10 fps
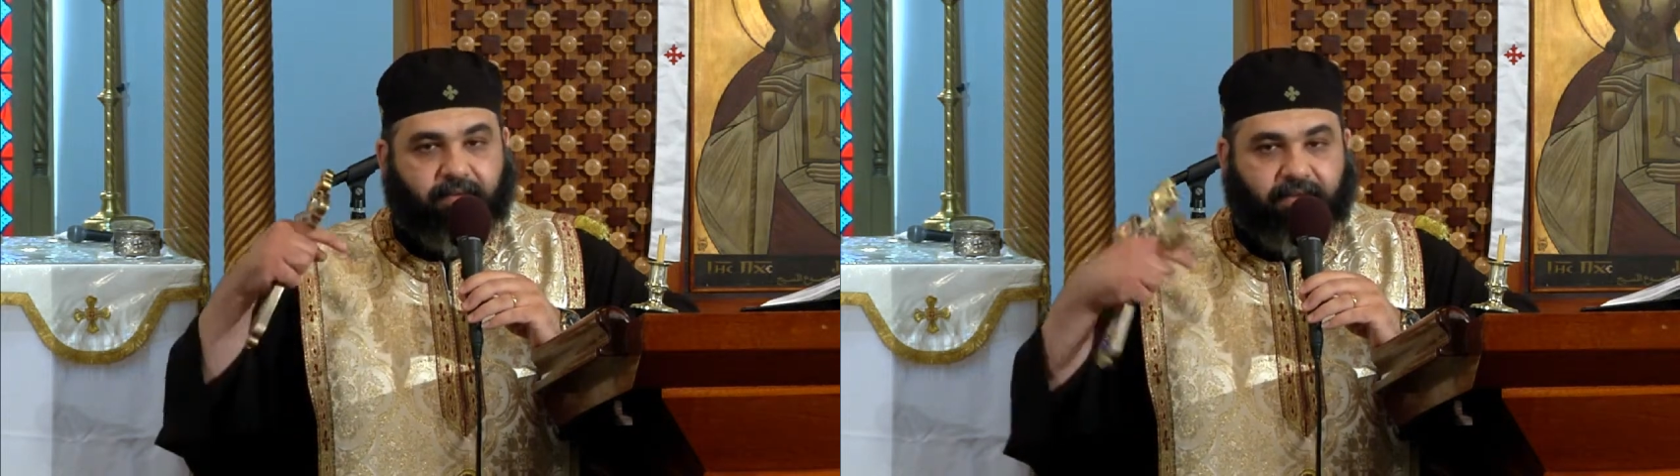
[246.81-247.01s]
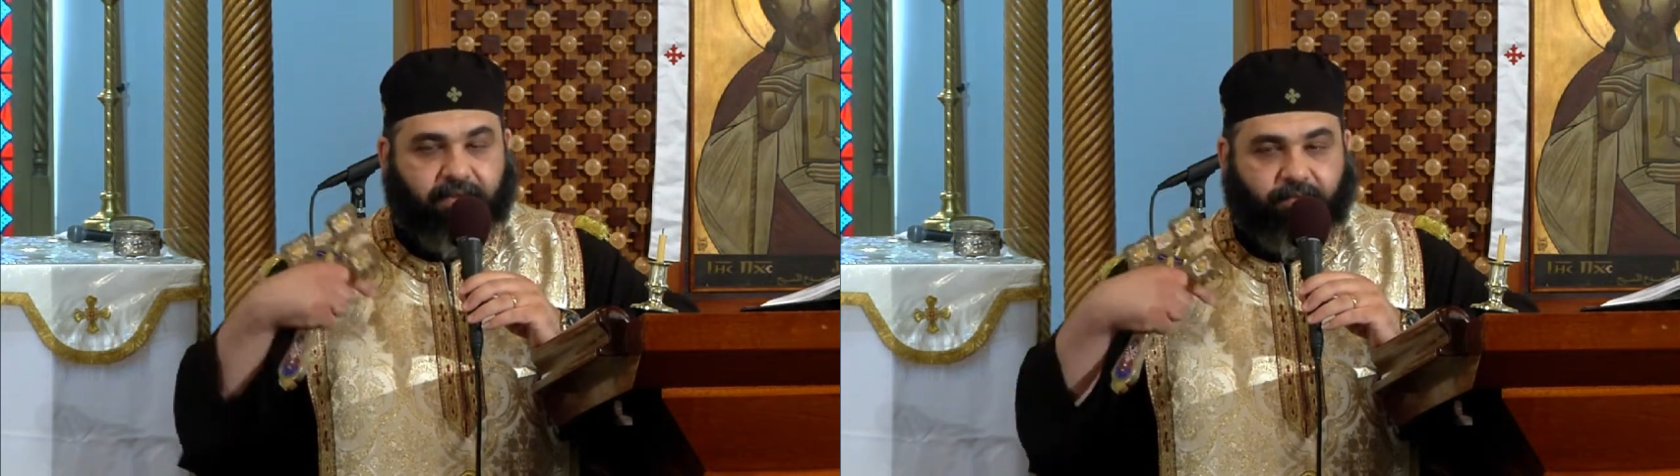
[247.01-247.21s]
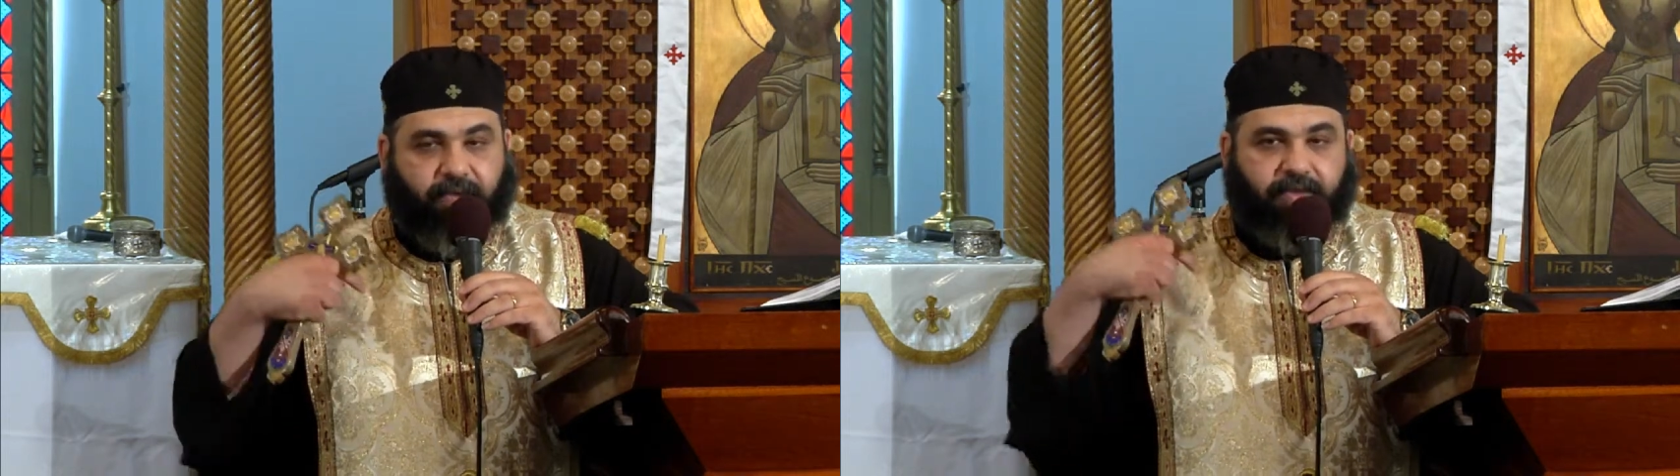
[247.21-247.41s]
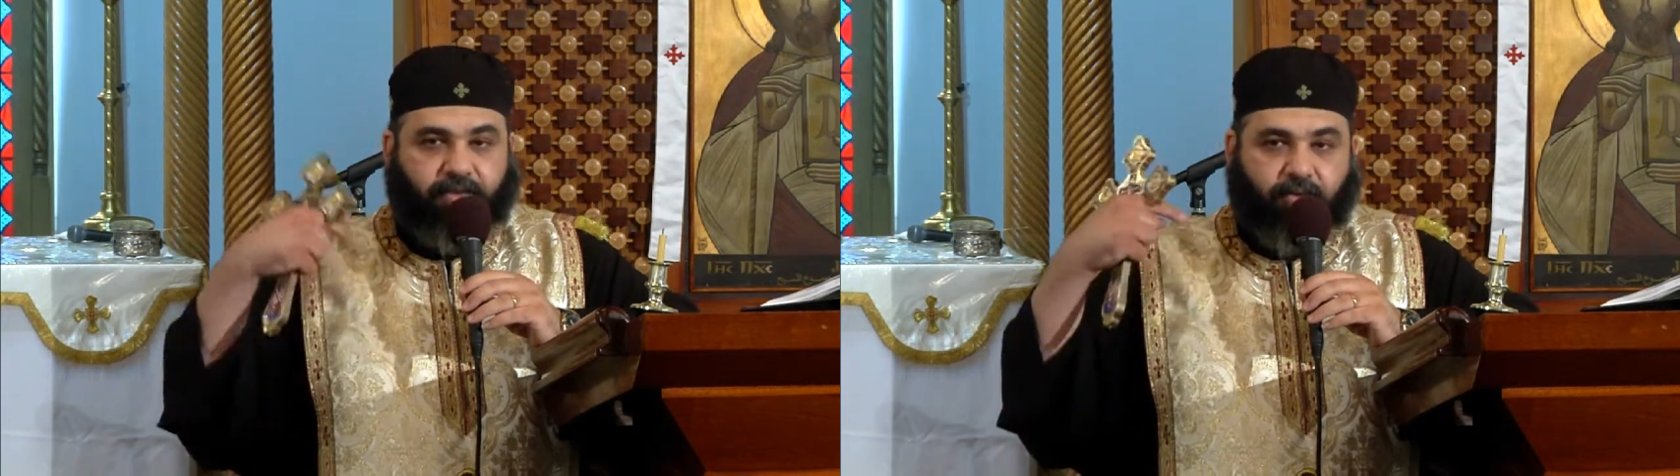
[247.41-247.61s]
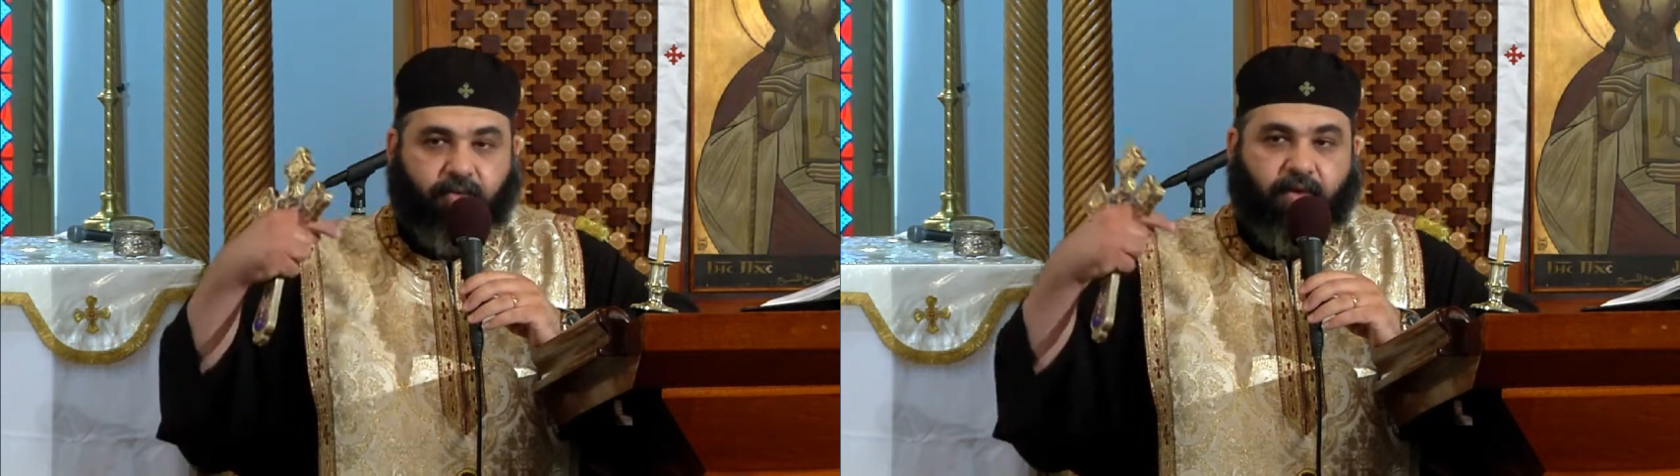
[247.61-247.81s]
as a
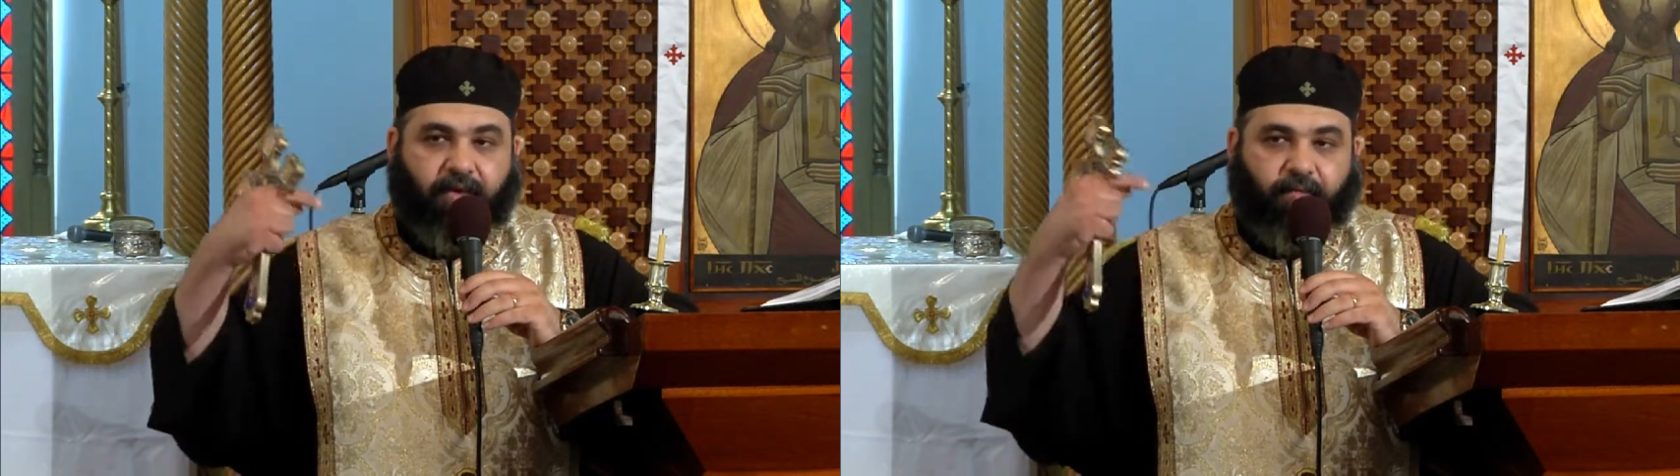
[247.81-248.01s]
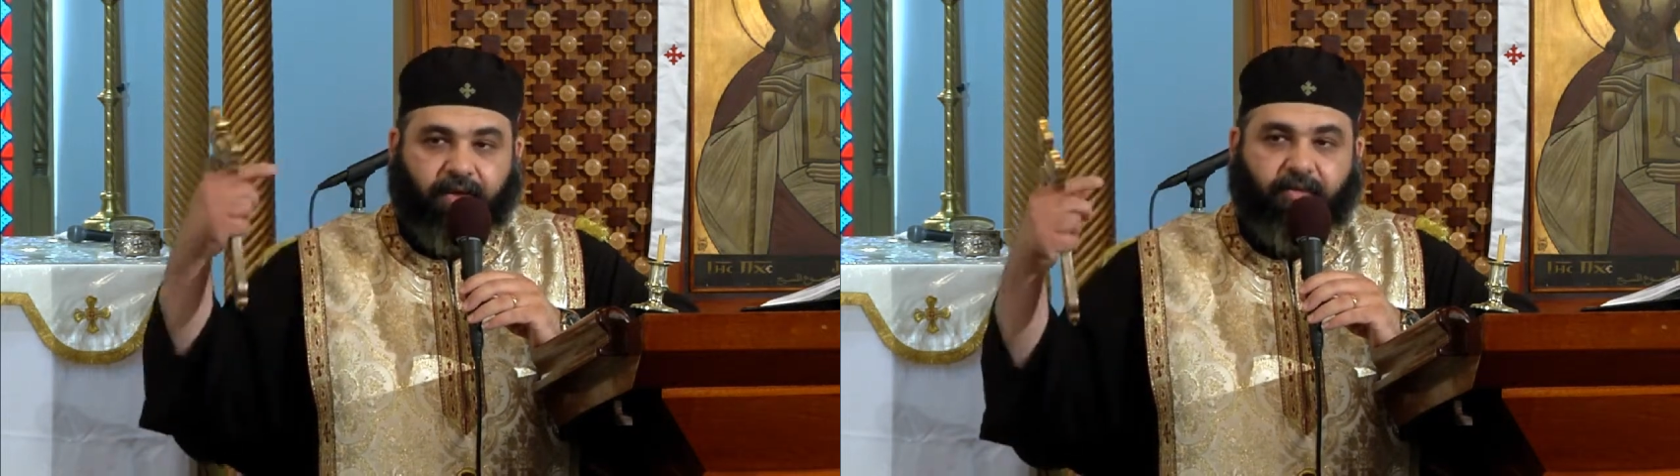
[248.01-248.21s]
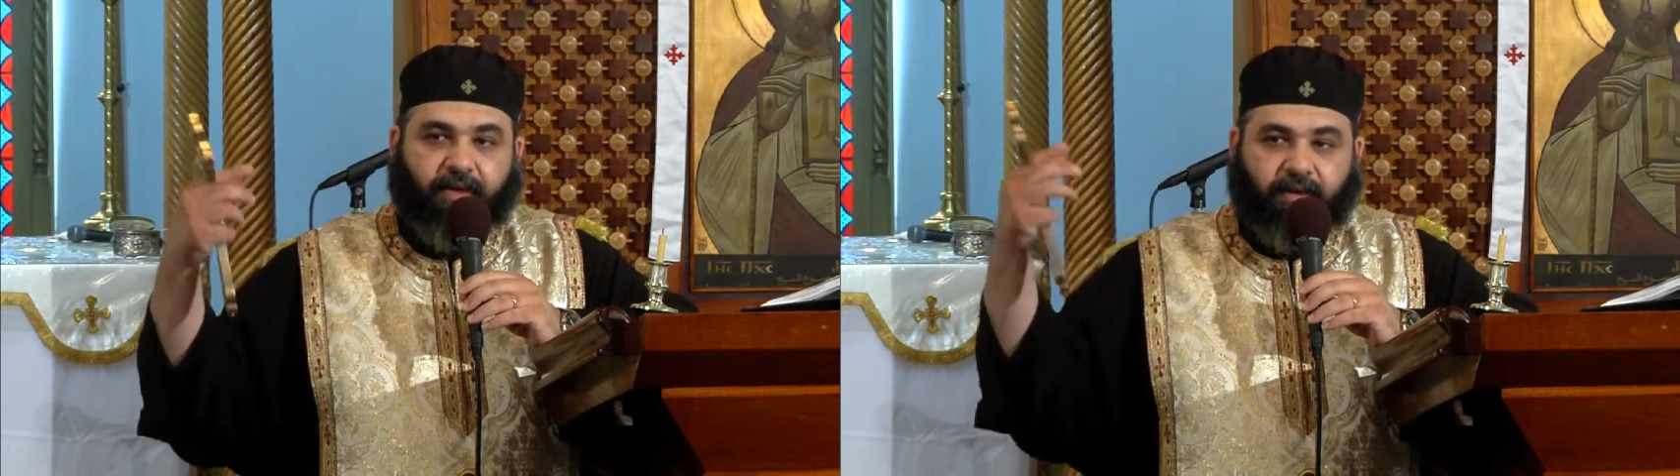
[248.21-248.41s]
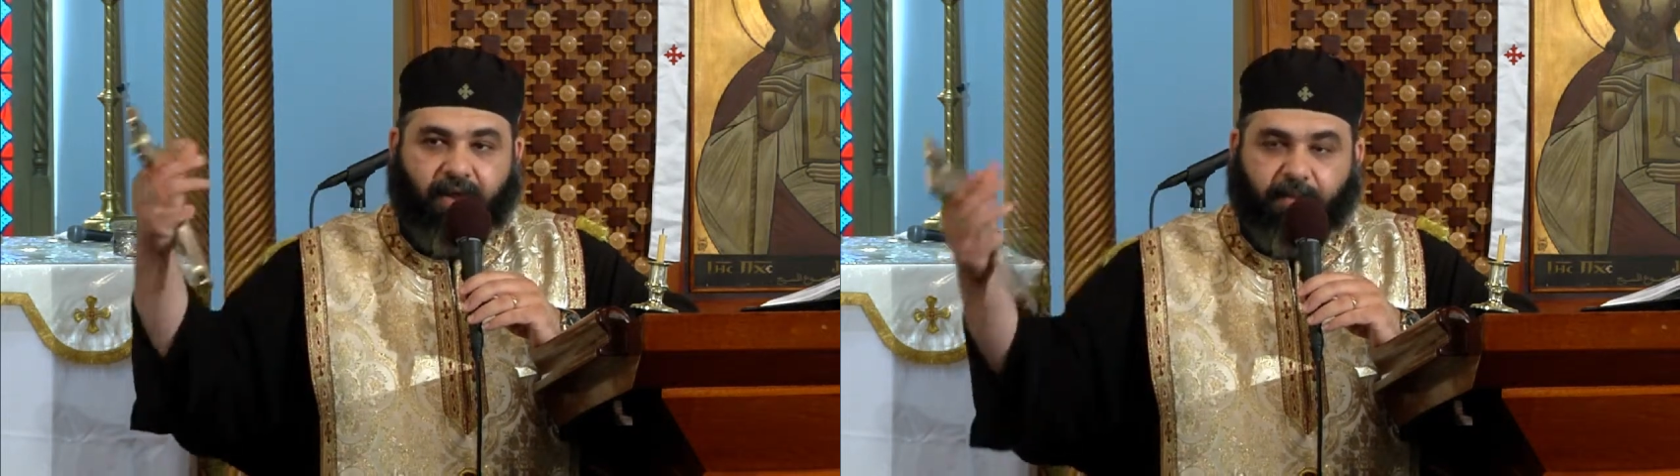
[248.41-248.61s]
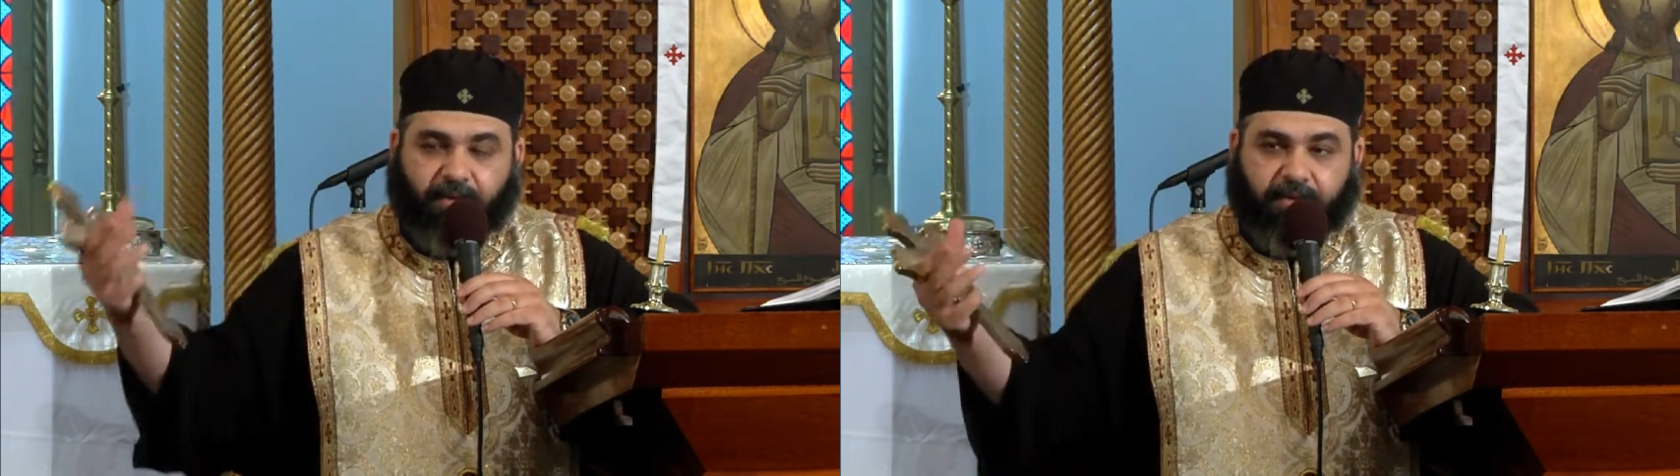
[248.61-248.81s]
priest, go and marry a
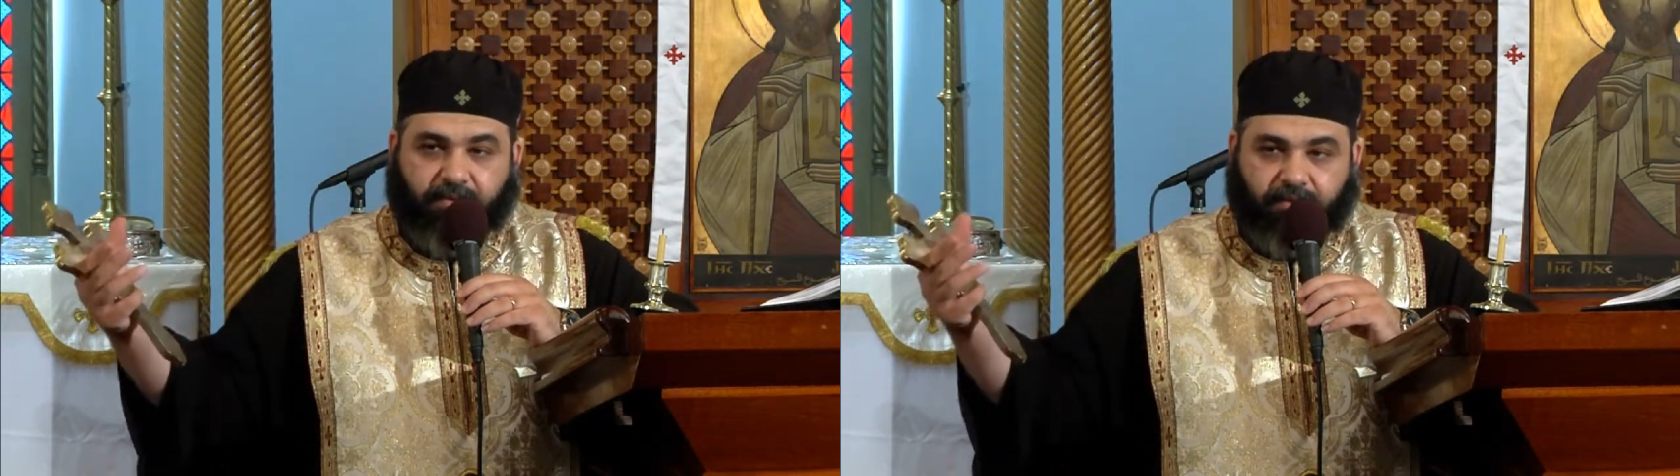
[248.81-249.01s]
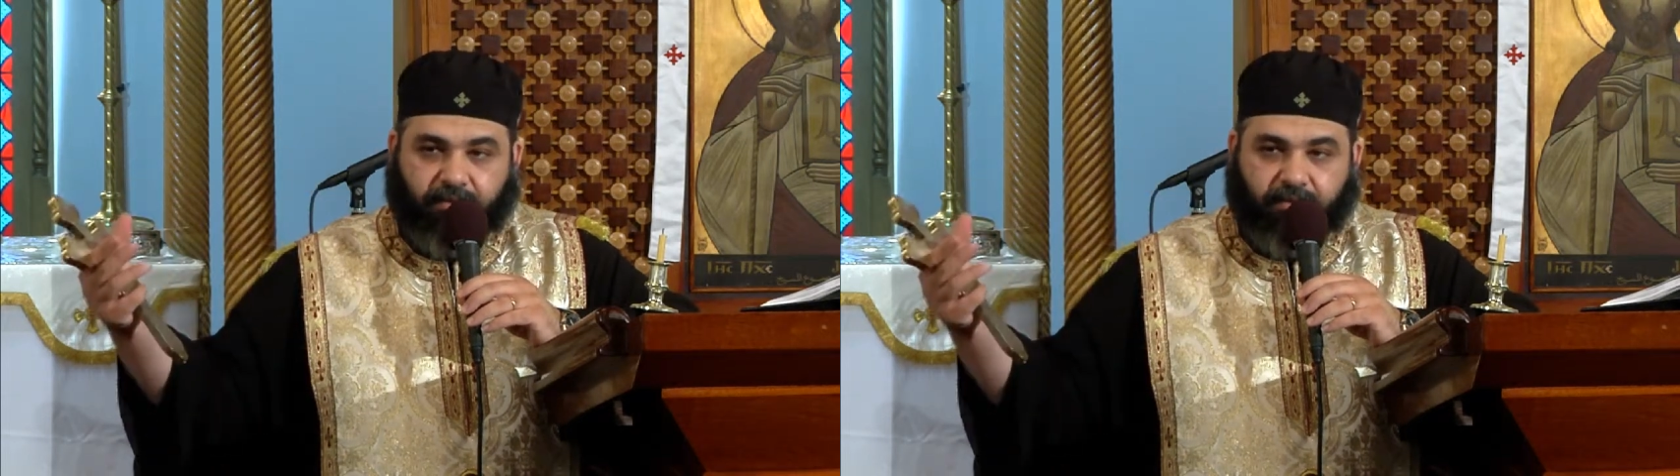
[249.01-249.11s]
couple